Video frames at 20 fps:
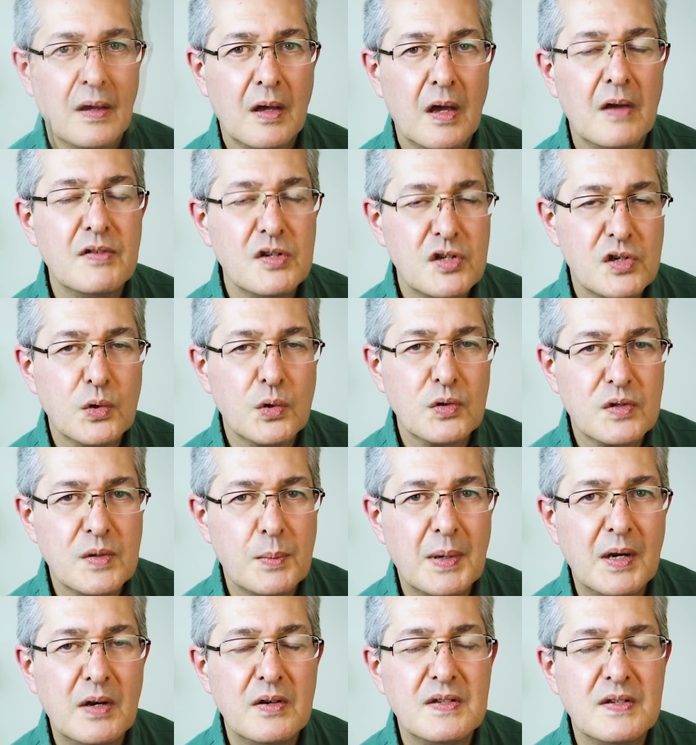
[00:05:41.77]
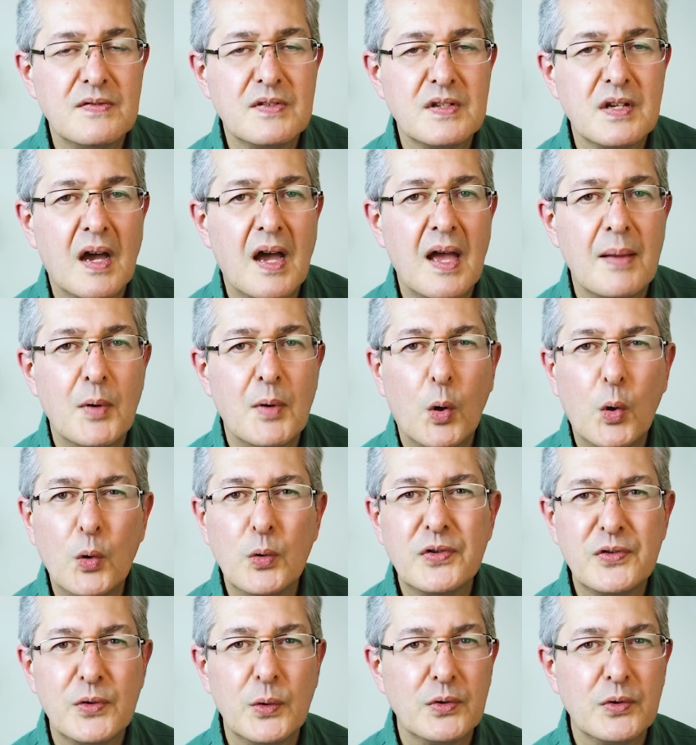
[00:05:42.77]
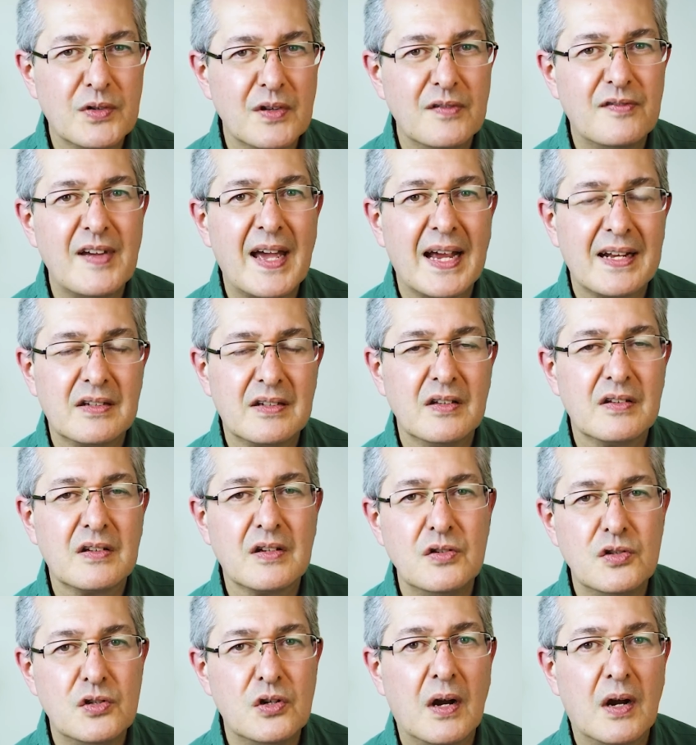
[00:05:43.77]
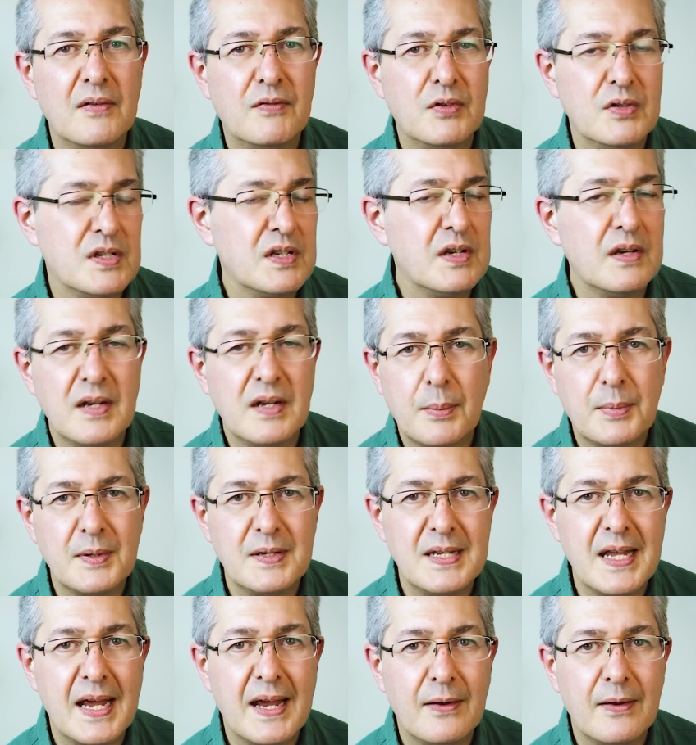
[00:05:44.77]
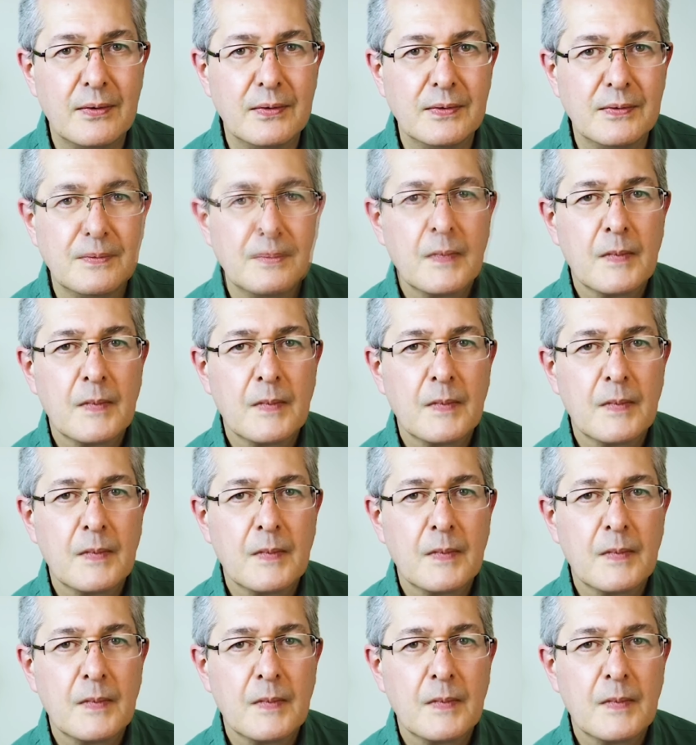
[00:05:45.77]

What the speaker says: Over shorter periods of time, all sorts of factors can drive return up and down.